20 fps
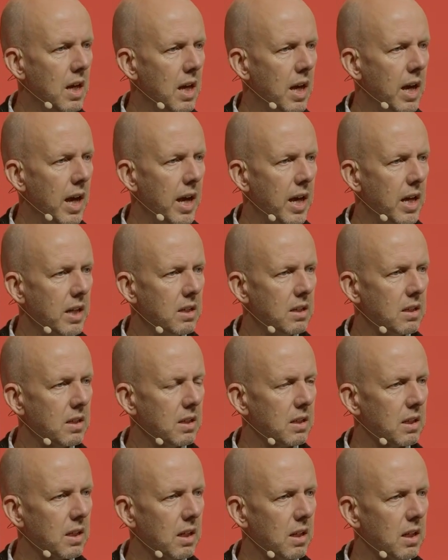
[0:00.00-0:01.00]
and
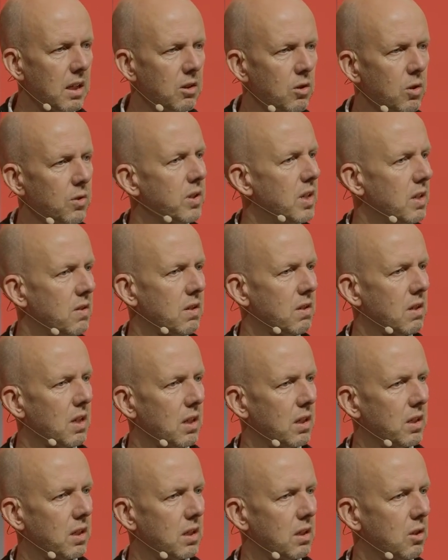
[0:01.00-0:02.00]
not necessarily
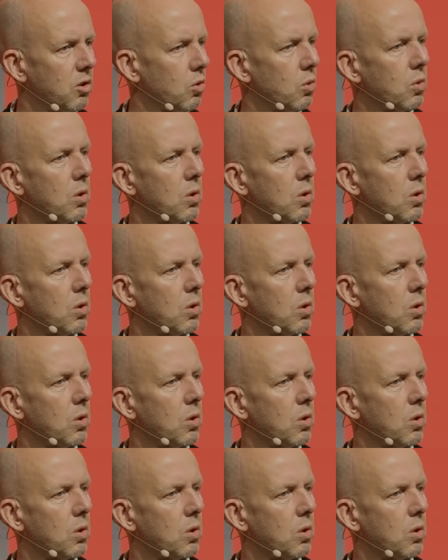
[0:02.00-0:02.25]
that it's all